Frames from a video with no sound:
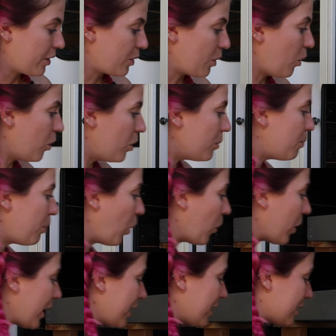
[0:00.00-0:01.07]
the whole
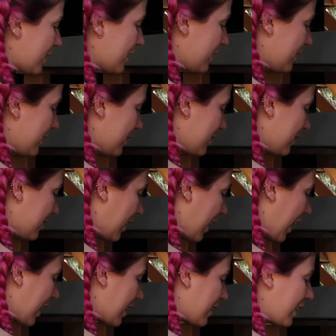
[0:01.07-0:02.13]
point
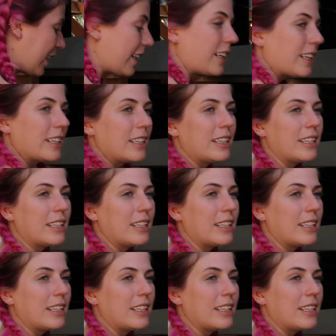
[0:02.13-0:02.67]
I think